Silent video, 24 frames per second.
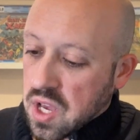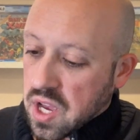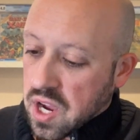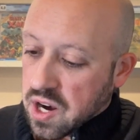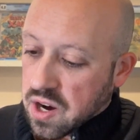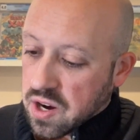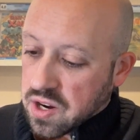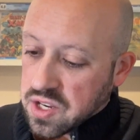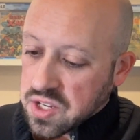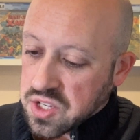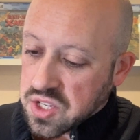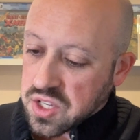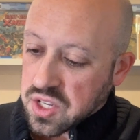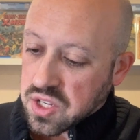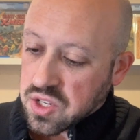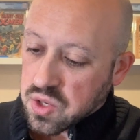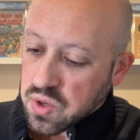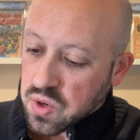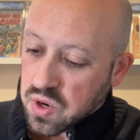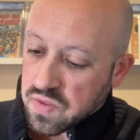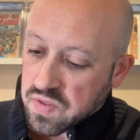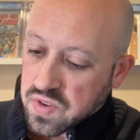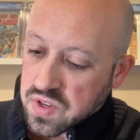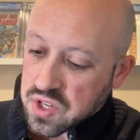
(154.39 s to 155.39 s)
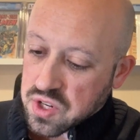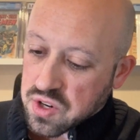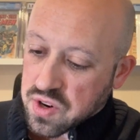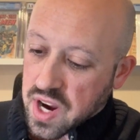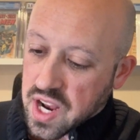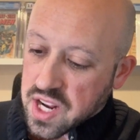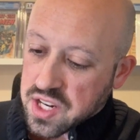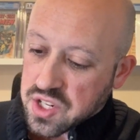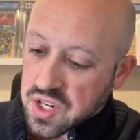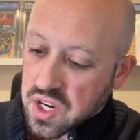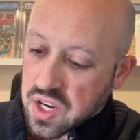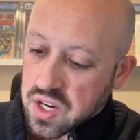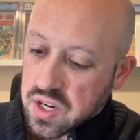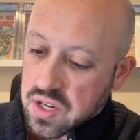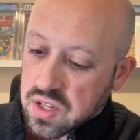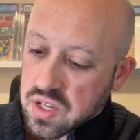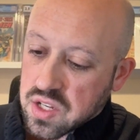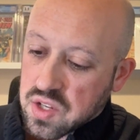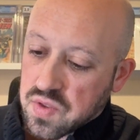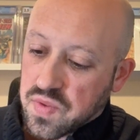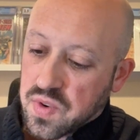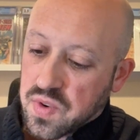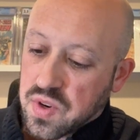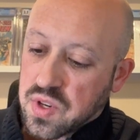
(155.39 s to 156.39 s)
I already see sort of a scratch on
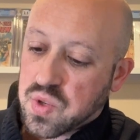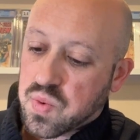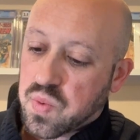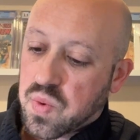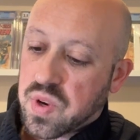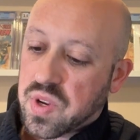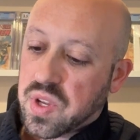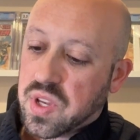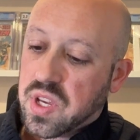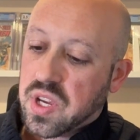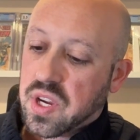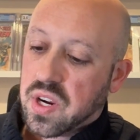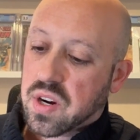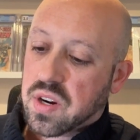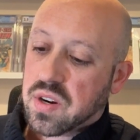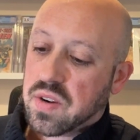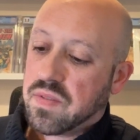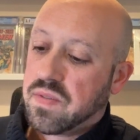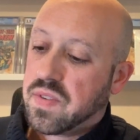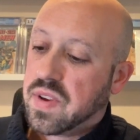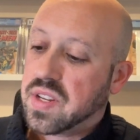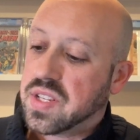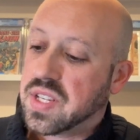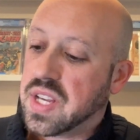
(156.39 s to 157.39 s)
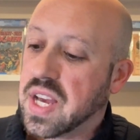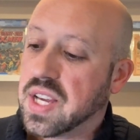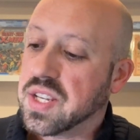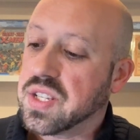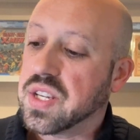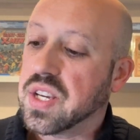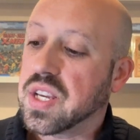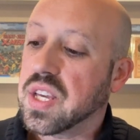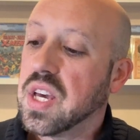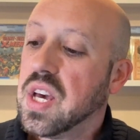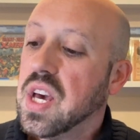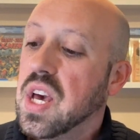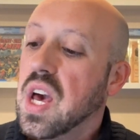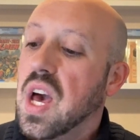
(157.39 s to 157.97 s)
this first one here. Fantastic.